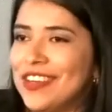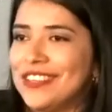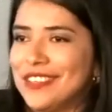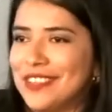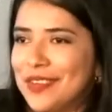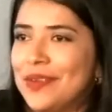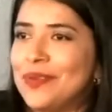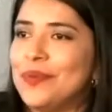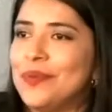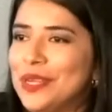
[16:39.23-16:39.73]

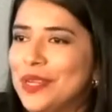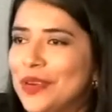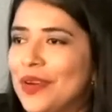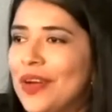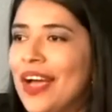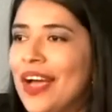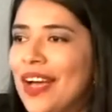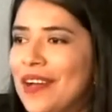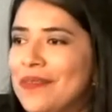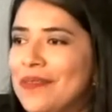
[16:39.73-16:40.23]
So we don't
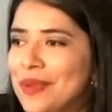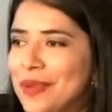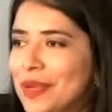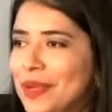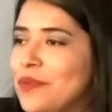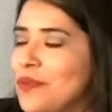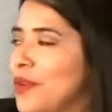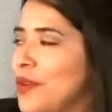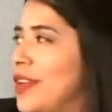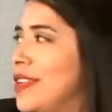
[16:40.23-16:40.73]
have many
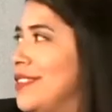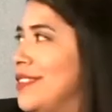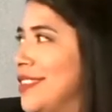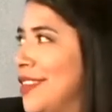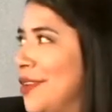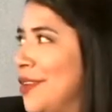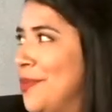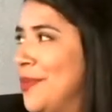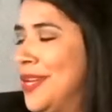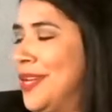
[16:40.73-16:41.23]
friends in
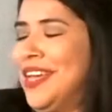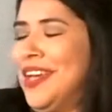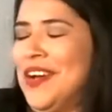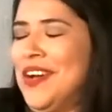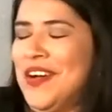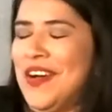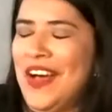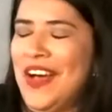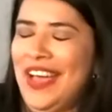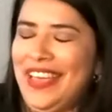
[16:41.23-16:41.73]
our media,
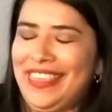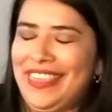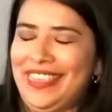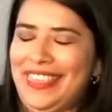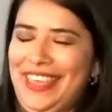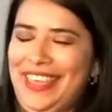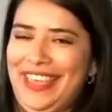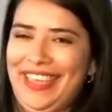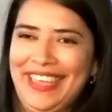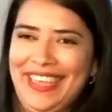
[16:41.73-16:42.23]
I
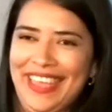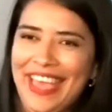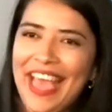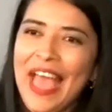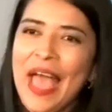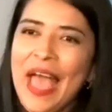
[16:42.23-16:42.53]
think.